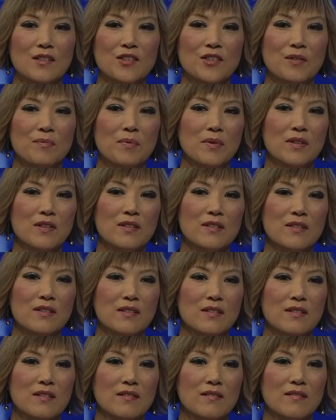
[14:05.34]
shippers,
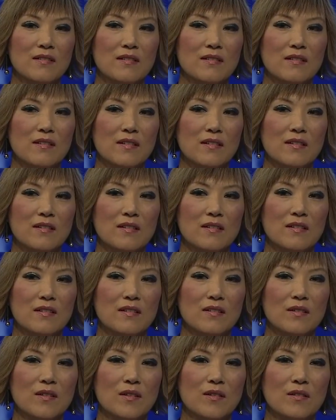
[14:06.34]

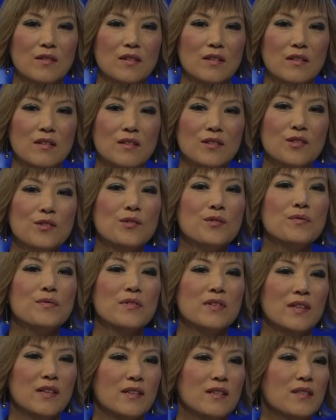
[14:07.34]
there's two
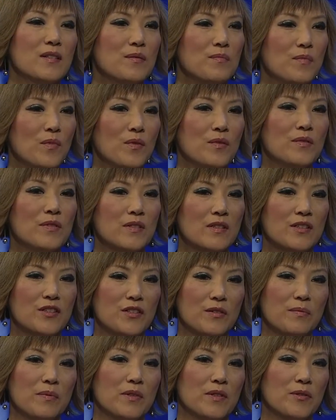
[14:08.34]
things in most the
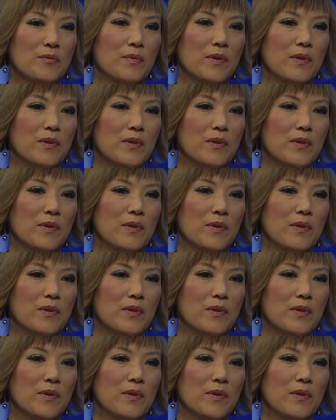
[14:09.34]
shippers,